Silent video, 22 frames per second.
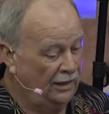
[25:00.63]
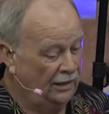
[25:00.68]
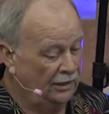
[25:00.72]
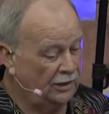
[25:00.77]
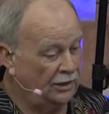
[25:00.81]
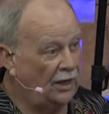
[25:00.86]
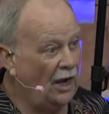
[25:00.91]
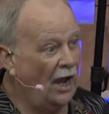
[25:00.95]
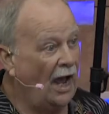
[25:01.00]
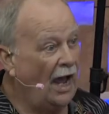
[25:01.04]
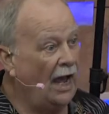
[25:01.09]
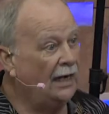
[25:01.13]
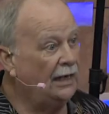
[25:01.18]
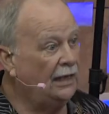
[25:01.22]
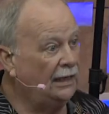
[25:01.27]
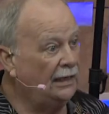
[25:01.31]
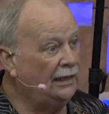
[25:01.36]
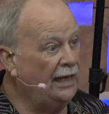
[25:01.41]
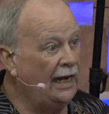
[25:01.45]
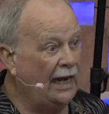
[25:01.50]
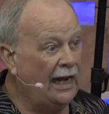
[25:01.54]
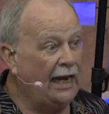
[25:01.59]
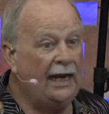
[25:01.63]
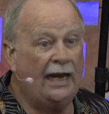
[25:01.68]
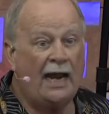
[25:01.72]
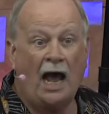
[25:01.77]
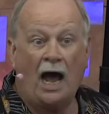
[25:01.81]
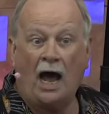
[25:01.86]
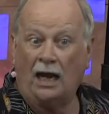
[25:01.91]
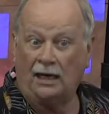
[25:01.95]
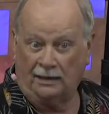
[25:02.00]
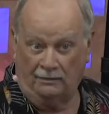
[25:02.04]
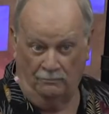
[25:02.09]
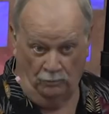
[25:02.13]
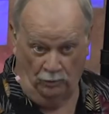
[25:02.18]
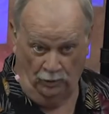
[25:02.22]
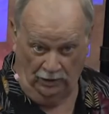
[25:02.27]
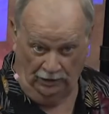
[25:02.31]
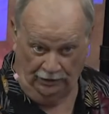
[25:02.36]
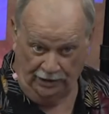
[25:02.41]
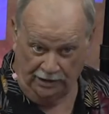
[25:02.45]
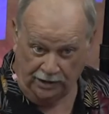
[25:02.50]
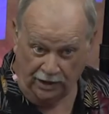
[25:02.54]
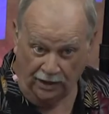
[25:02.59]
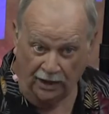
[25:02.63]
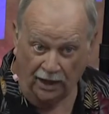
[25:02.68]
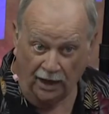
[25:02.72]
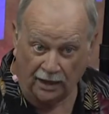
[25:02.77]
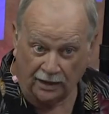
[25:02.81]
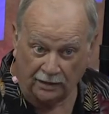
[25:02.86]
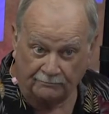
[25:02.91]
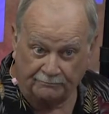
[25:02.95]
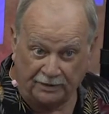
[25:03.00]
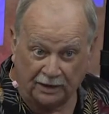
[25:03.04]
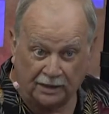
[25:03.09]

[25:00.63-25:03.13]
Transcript: God laid on them really good